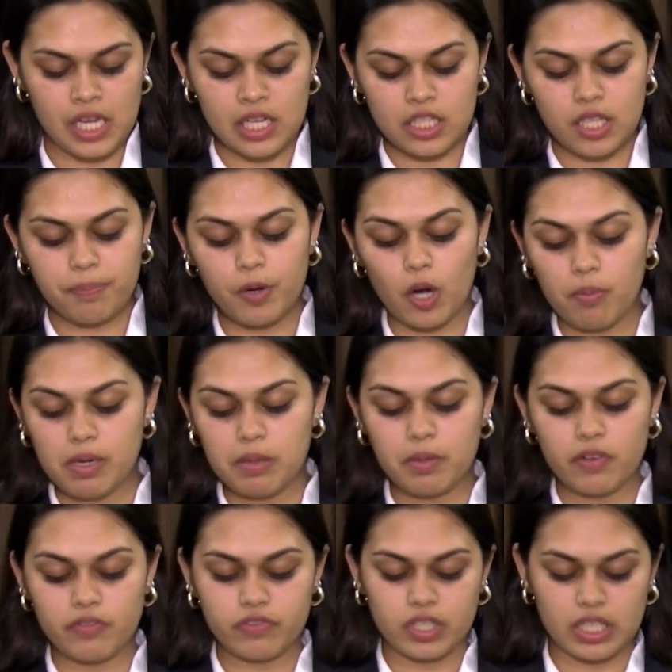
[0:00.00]
The problem
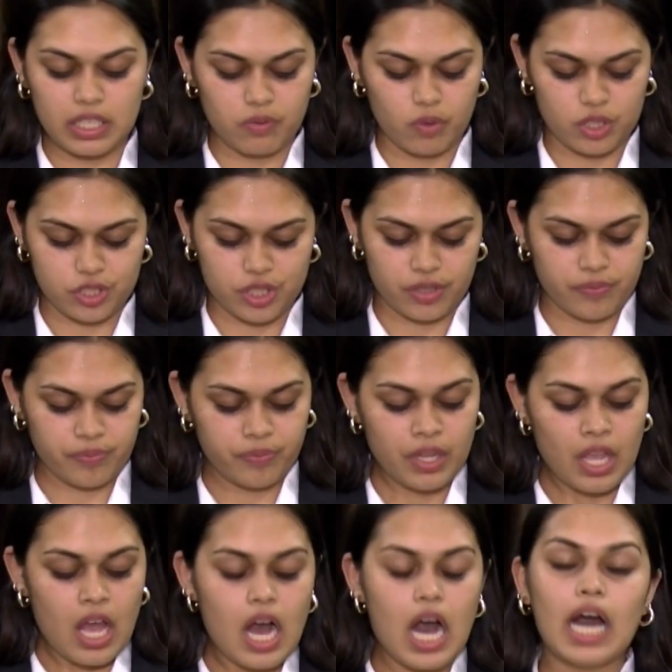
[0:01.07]
of greenwashing.
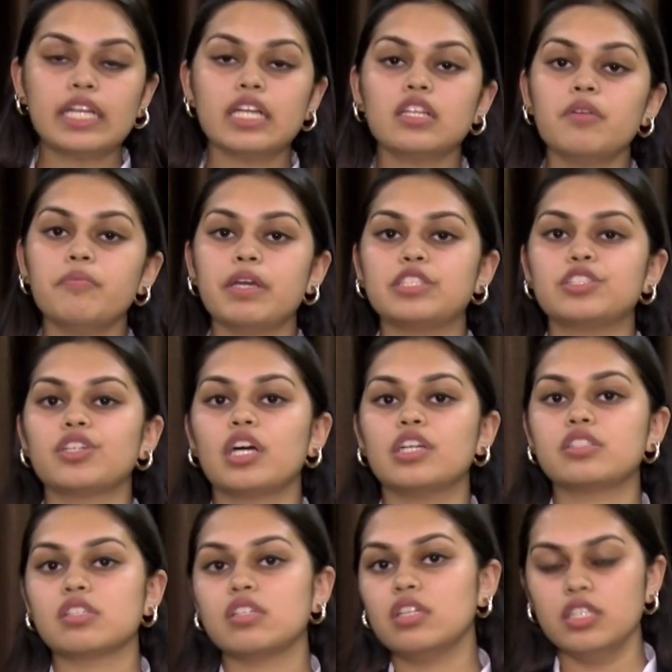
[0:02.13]
Another major
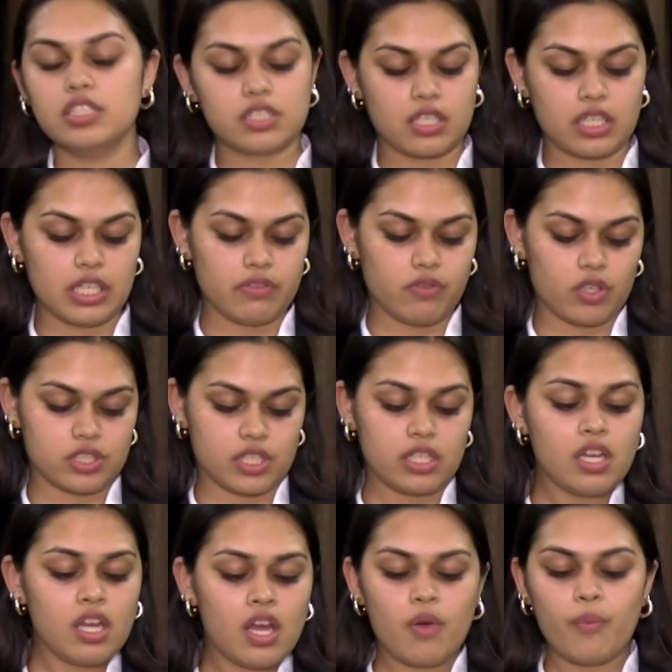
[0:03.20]
concern is greenwashing,
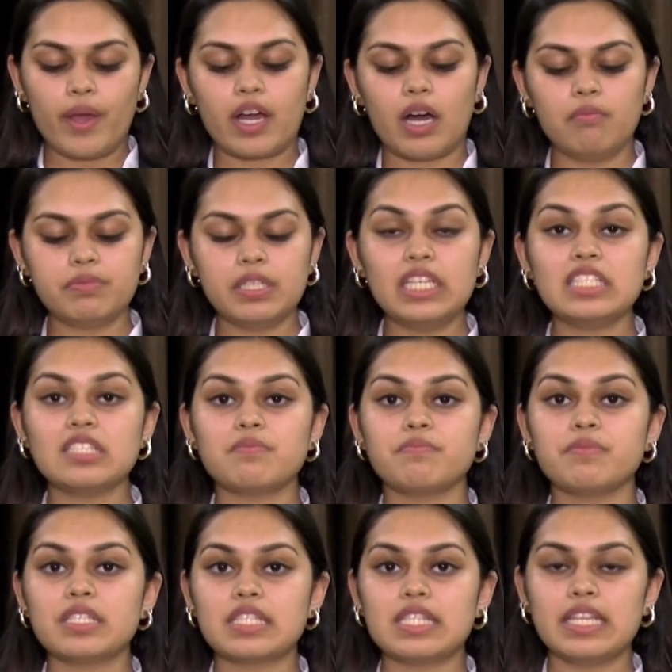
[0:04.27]
where companies
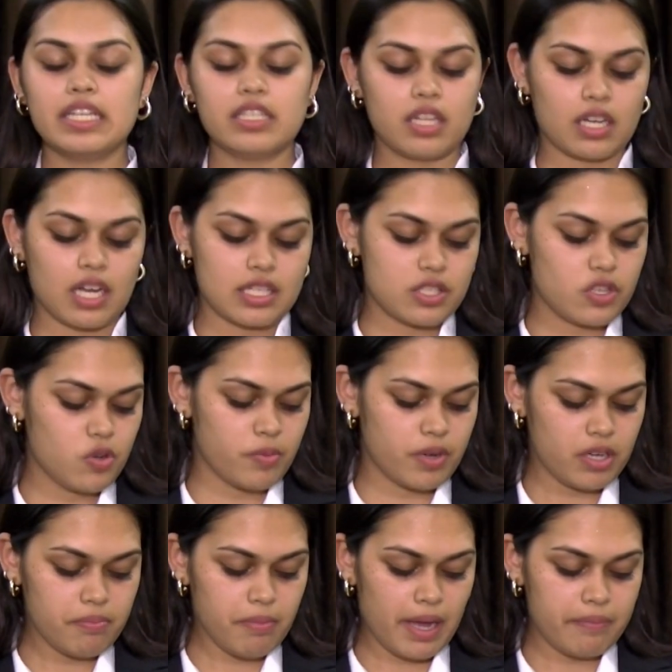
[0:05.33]
mislead the consumer
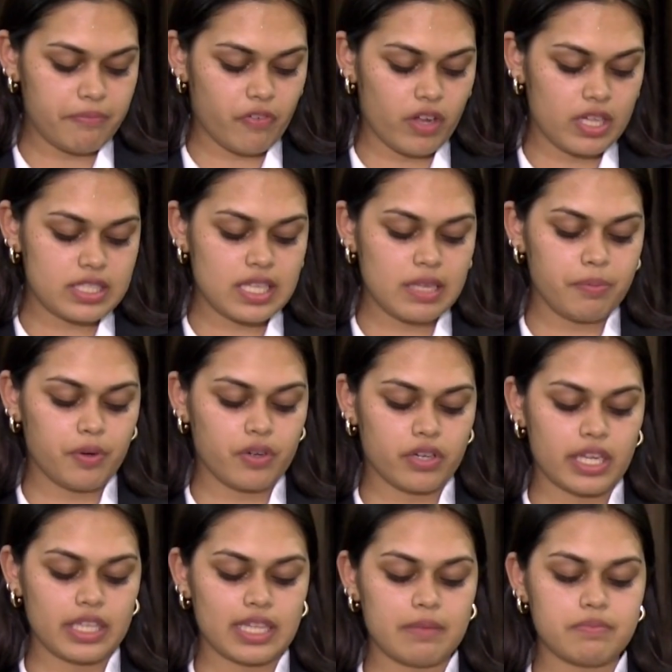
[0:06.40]
by falsely
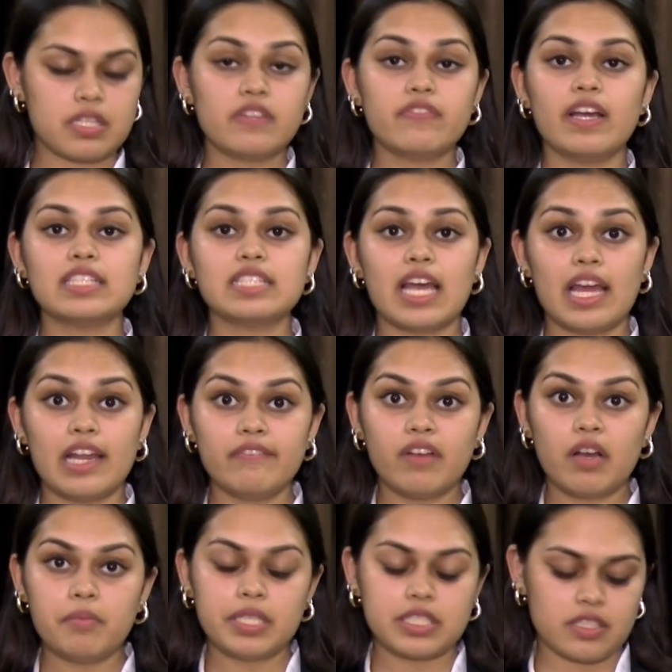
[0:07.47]
portraying themselves as
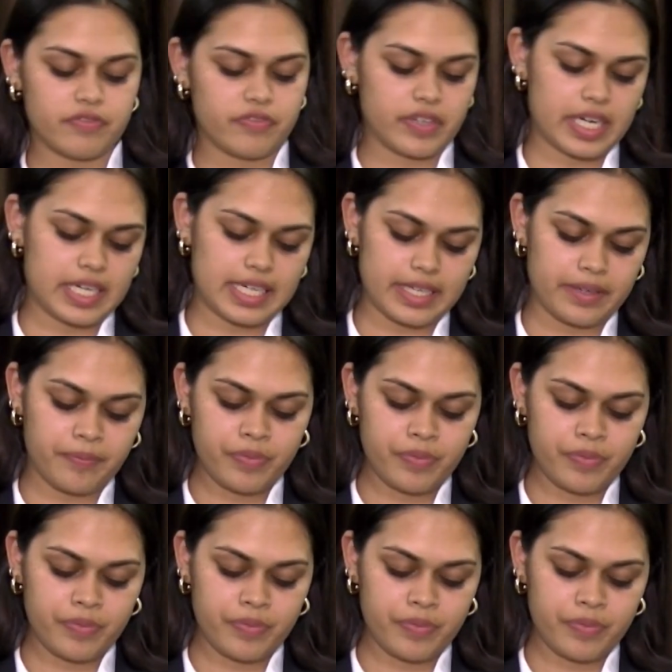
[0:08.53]
environmental friendly